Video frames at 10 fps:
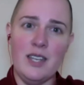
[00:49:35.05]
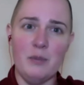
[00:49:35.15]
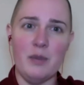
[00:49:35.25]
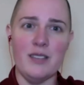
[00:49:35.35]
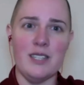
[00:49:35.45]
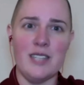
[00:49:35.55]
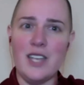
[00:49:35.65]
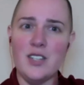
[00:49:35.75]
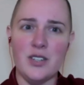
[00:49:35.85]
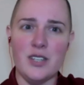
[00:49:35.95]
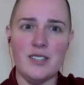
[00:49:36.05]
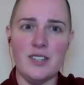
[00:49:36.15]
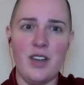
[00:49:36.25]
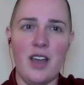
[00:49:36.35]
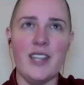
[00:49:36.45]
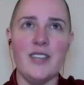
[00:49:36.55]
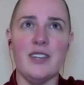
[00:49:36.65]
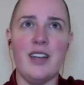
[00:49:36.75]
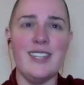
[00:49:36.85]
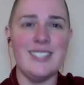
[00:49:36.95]
But the danger is you're not
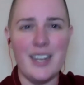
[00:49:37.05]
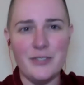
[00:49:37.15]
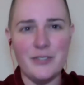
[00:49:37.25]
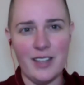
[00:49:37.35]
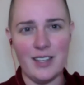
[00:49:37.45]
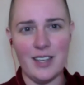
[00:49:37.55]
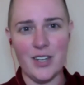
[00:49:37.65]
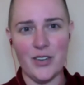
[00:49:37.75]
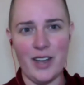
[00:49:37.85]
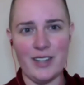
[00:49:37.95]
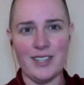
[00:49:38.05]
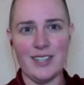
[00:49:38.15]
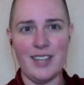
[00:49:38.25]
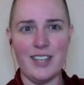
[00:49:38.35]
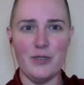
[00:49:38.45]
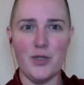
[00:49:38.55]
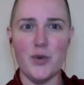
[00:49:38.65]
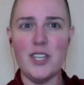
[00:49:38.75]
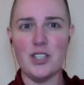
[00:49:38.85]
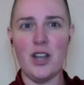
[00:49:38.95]
even identifying it correctly. Like if you
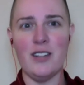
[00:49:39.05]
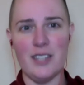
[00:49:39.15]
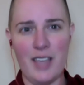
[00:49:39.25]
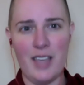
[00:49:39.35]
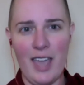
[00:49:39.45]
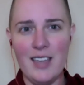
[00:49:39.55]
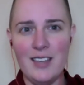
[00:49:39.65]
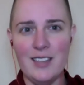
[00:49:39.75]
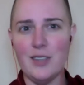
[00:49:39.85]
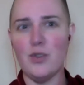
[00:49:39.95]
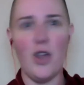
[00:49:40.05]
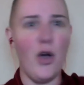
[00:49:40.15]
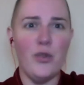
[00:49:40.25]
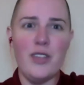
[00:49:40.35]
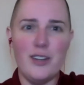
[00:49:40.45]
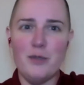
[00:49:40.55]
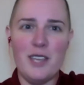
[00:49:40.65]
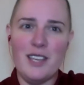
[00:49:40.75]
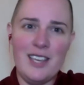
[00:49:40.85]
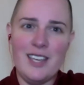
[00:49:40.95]
eat chocolate cake, you know that you're
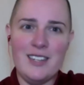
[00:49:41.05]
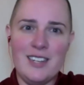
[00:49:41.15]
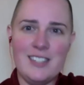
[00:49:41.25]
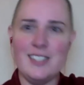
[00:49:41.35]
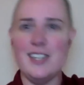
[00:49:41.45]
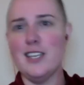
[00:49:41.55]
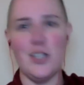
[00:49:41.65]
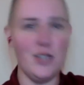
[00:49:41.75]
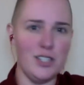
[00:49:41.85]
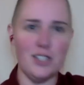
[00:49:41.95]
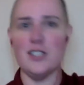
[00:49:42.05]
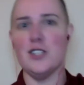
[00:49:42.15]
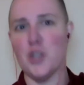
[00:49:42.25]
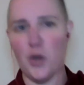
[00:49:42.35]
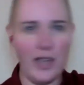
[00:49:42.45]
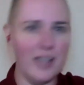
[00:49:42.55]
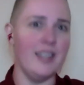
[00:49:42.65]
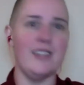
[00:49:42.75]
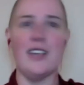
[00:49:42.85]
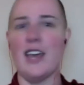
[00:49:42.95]
being hedonistic and you can just enjoy it
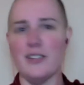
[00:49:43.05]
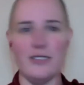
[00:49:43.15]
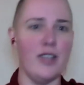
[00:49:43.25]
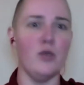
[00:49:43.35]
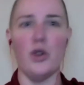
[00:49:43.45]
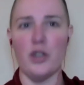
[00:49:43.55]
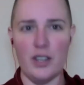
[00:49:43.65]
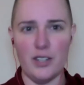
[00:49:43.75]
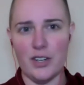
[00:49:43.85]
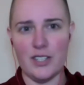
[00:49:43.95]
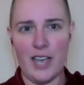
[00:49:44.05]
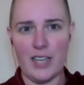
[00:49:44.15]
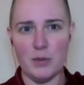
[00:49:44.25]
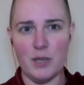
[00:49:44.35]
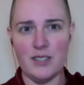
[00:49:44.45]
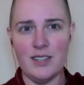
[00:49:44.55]
and kind of like work on your attachment.